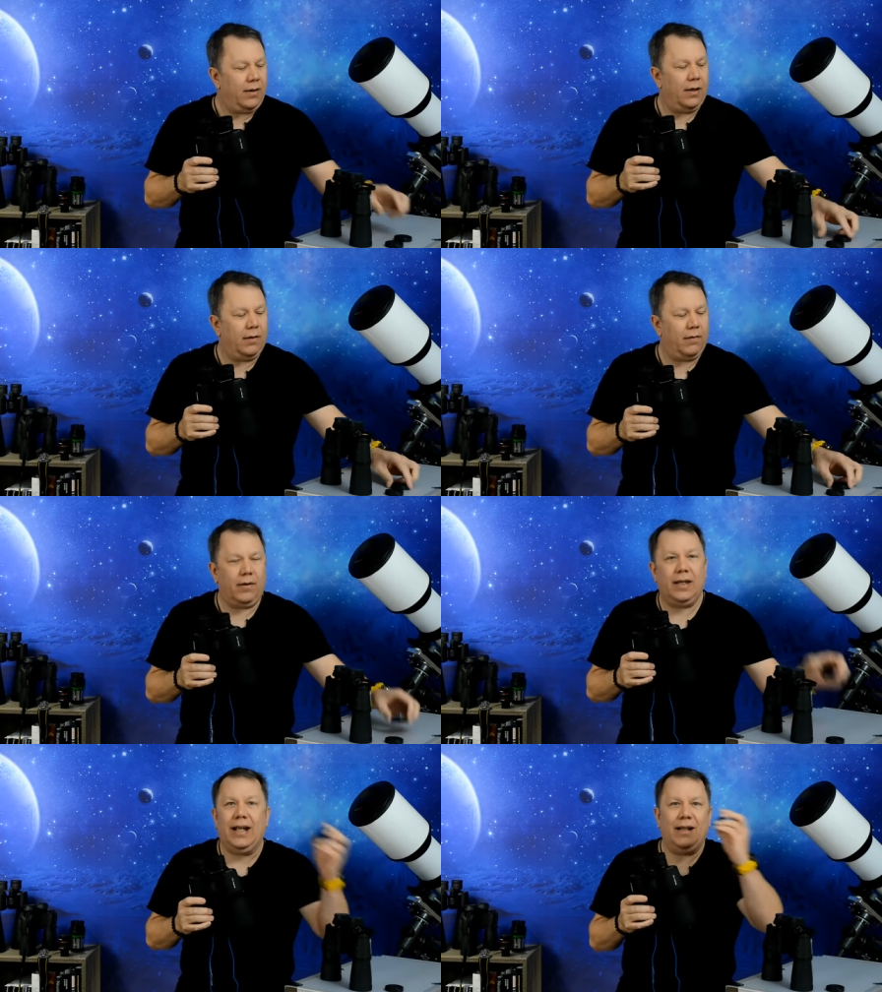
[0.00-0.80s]

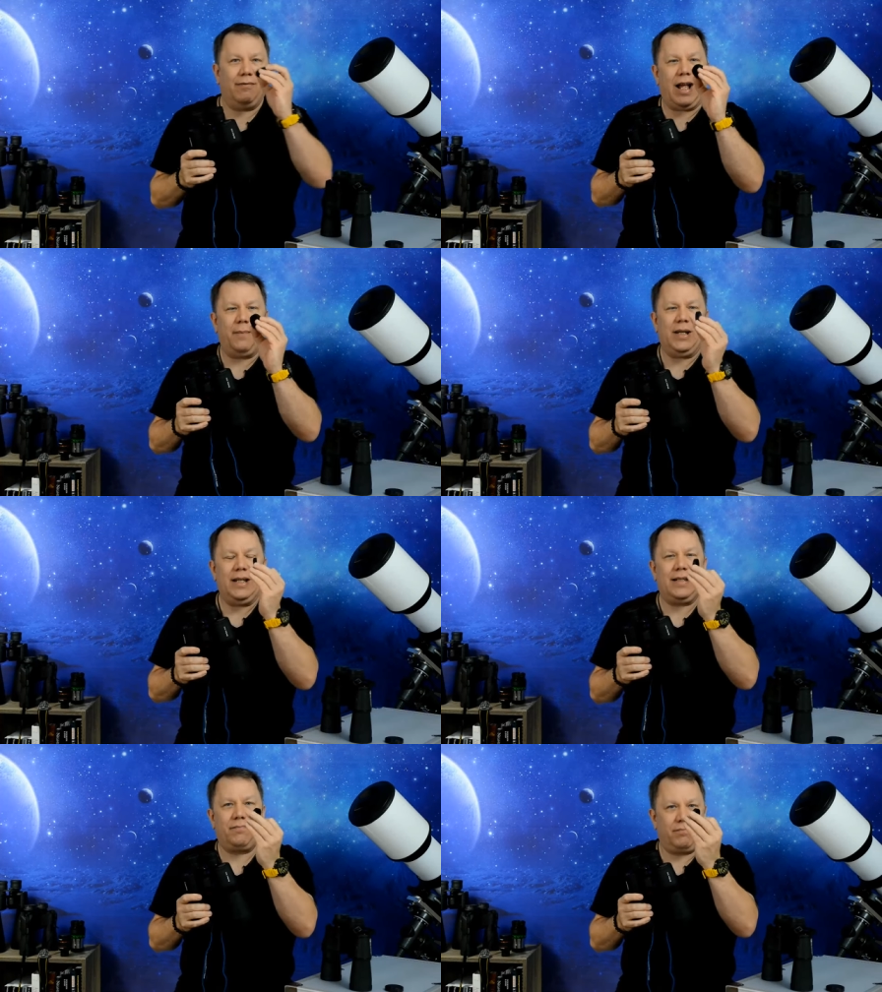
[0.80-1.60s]
The, the
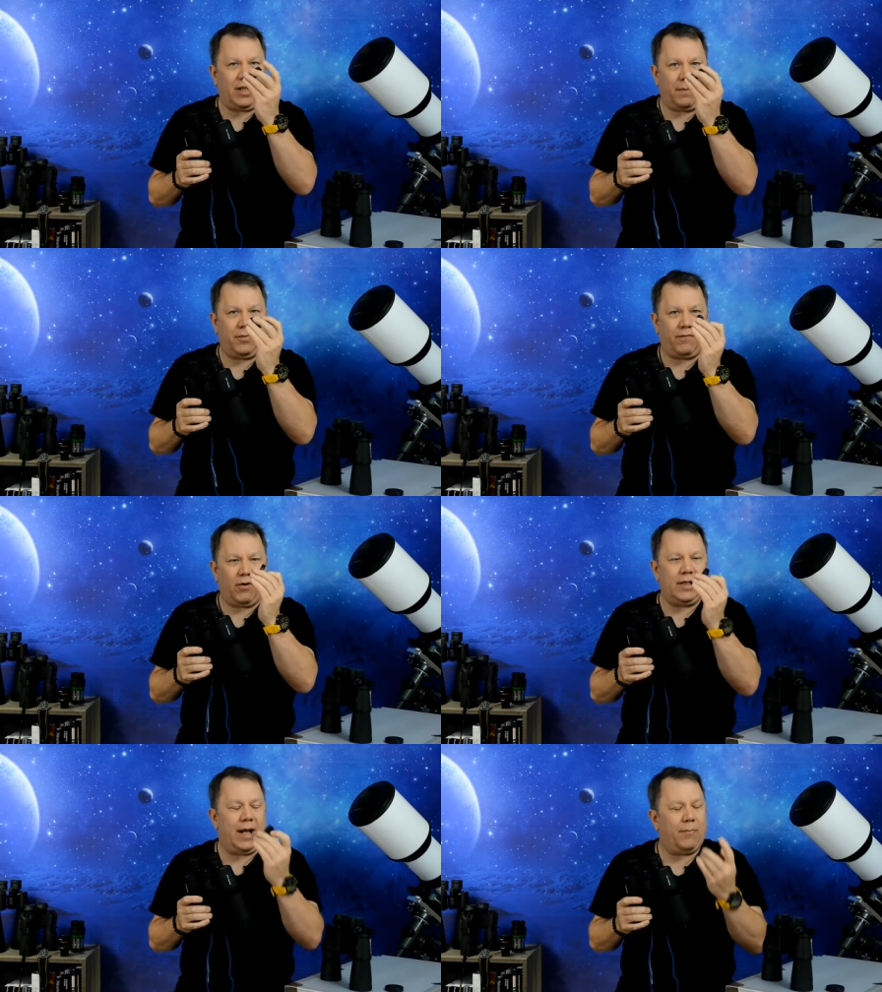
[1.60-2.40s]
eyepiece cups,
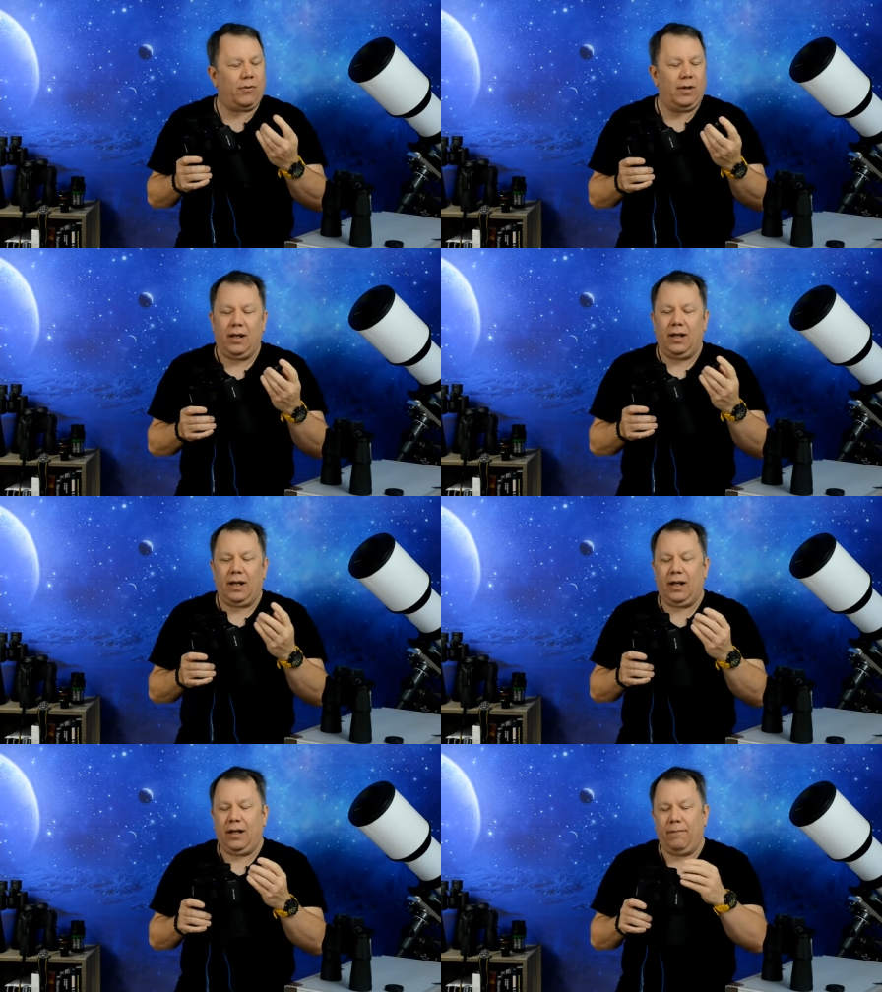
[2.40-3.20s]
for example,
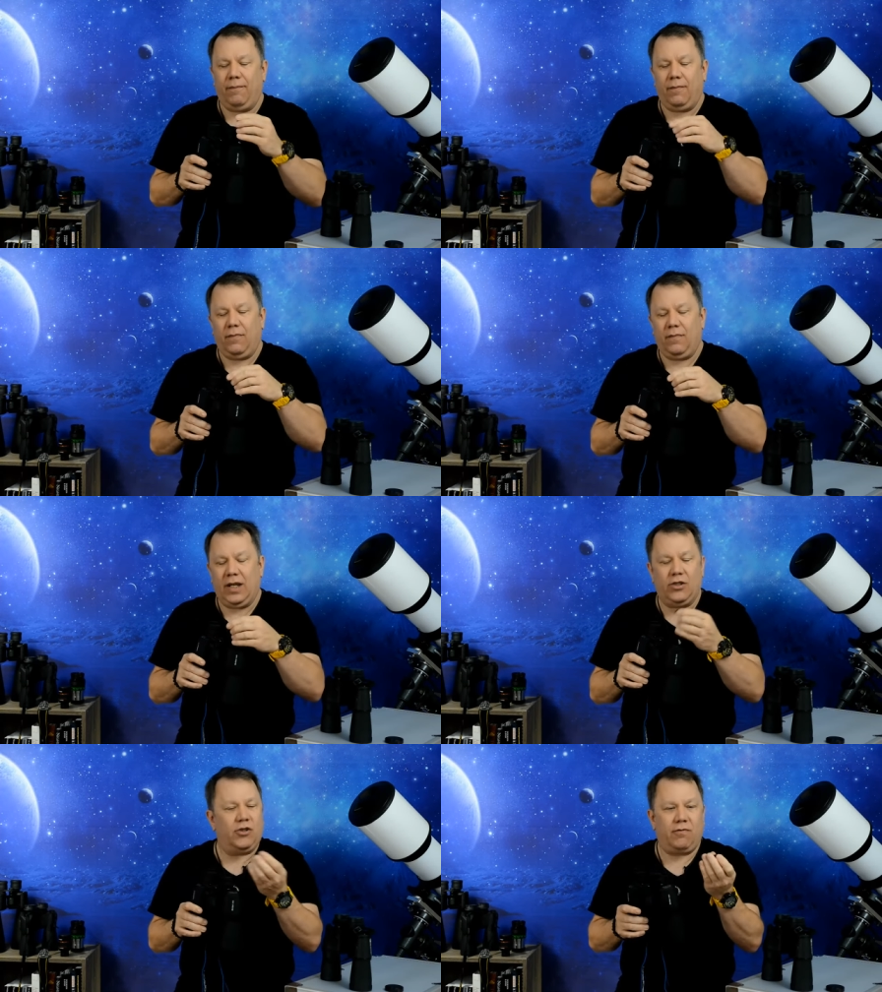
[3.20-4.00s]
um,
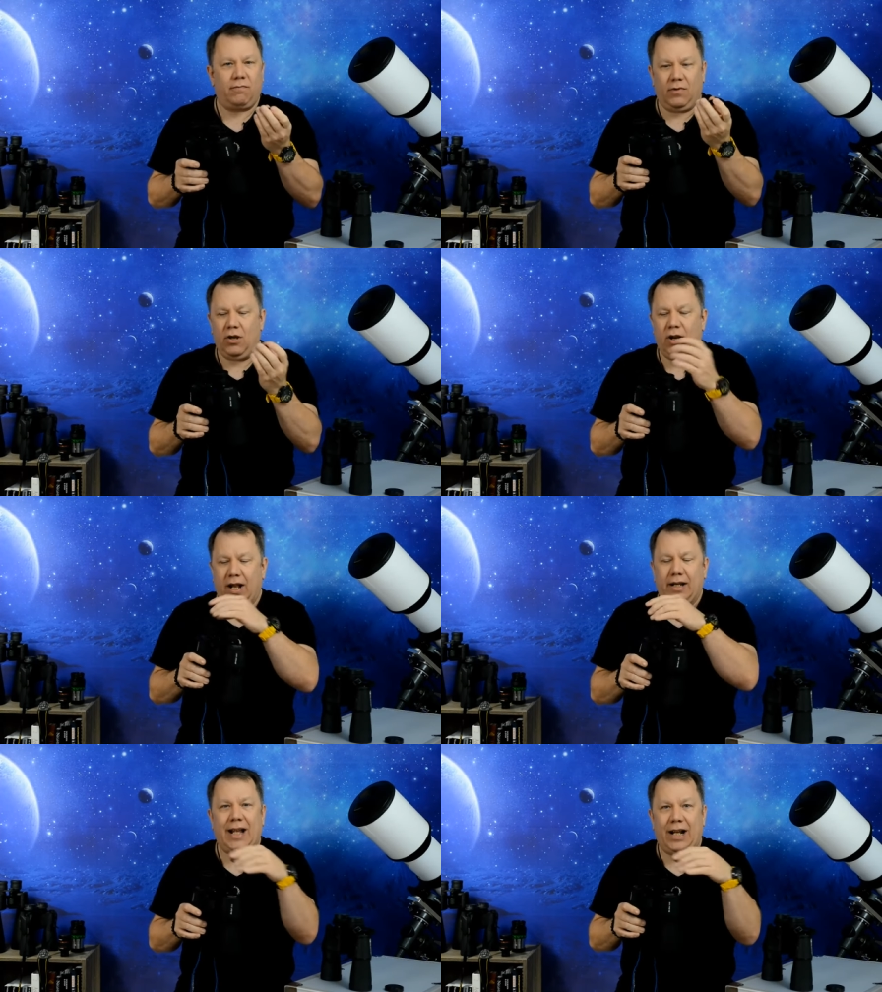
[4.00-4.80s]
they just, they're
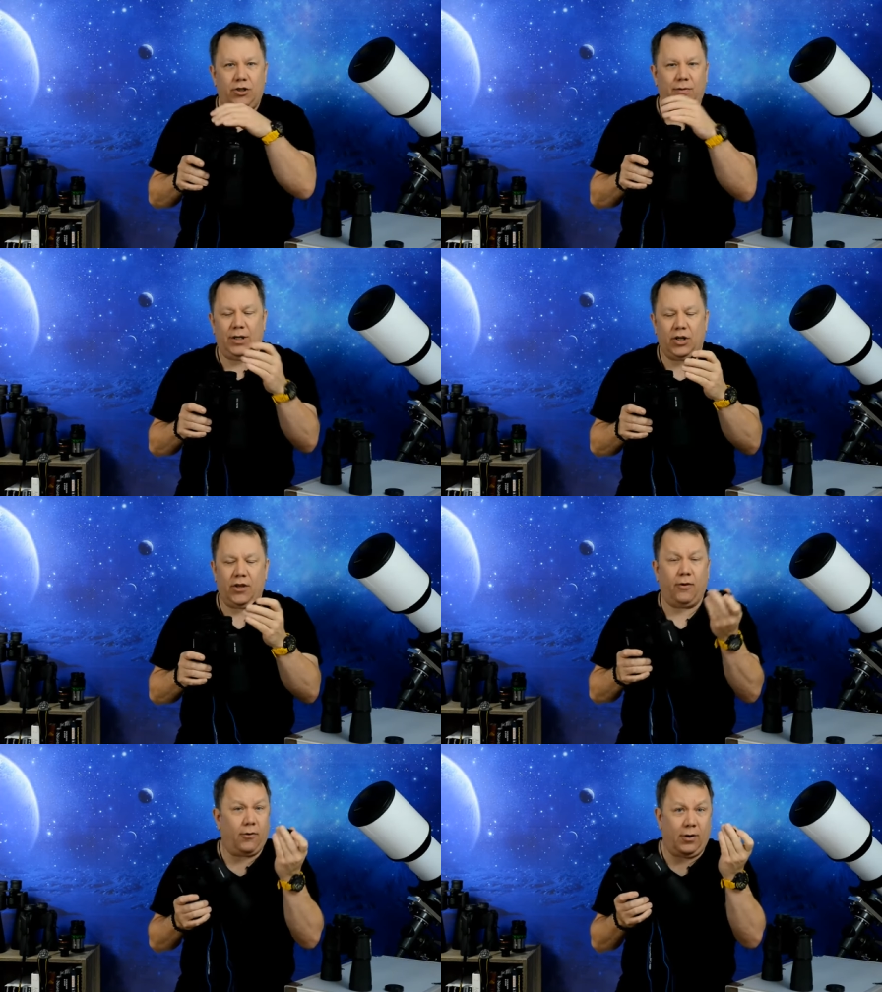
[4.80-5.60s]
not attached to each
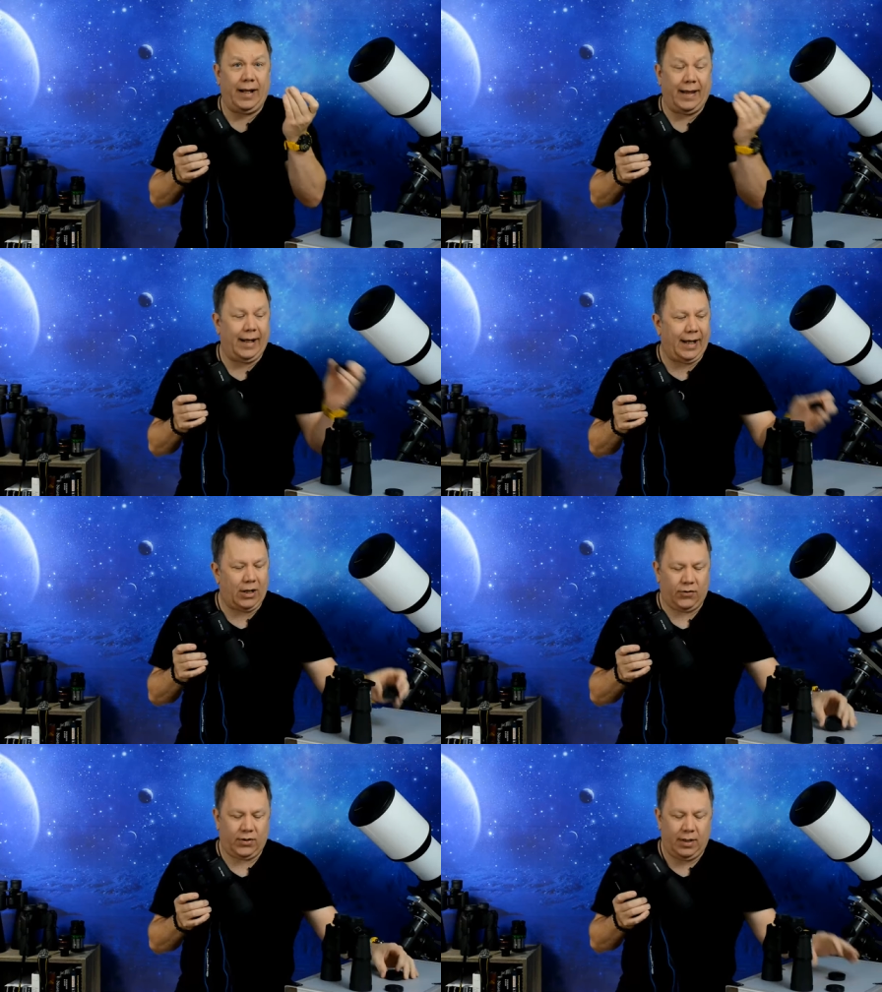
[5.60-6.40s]
other or anything
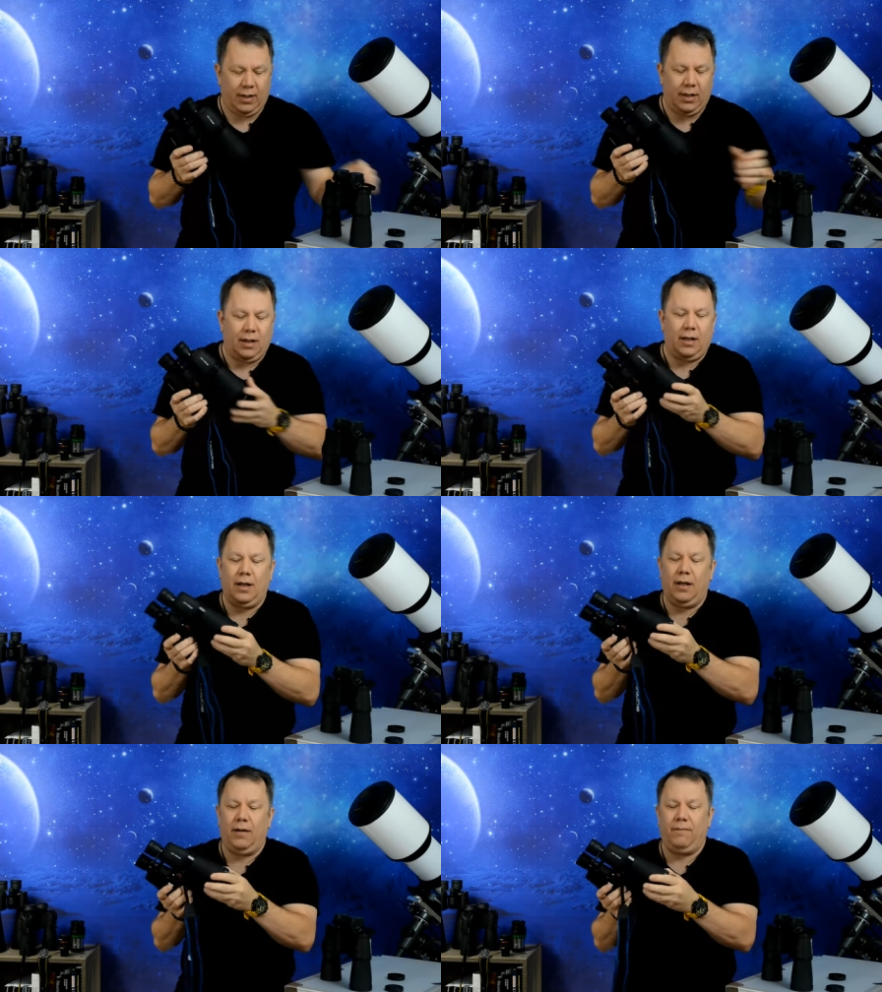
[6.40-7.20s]
else.
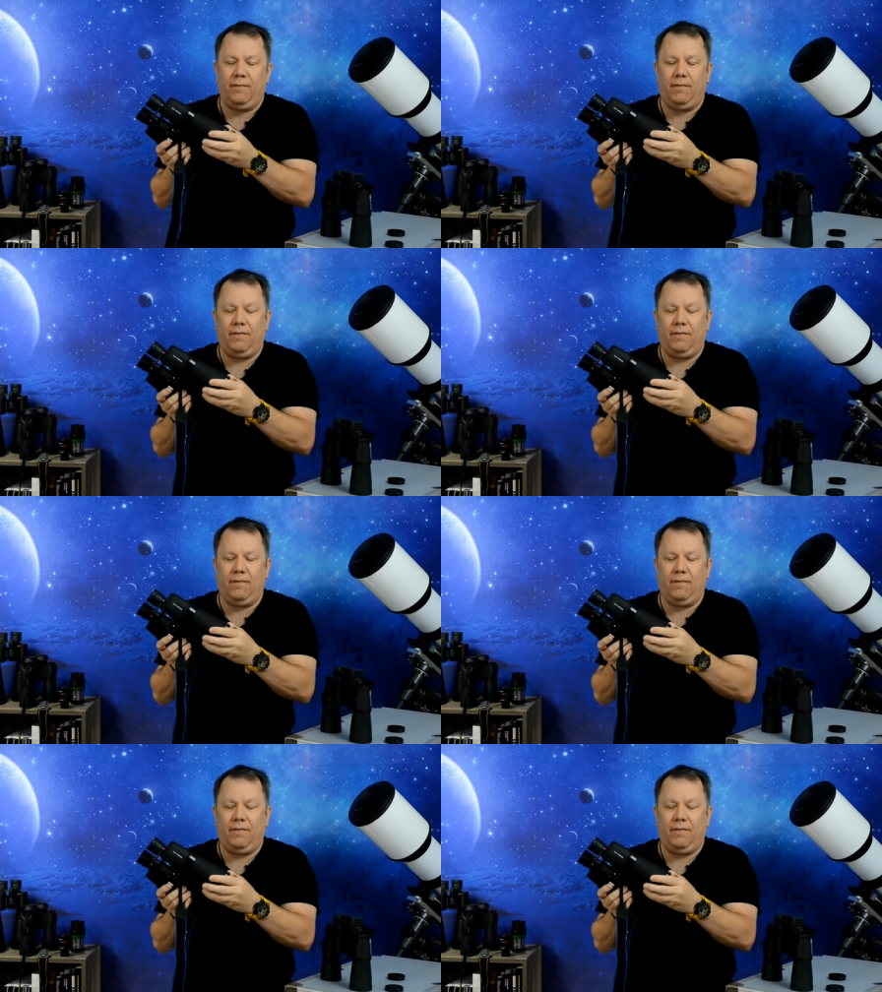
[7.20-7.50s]
Um,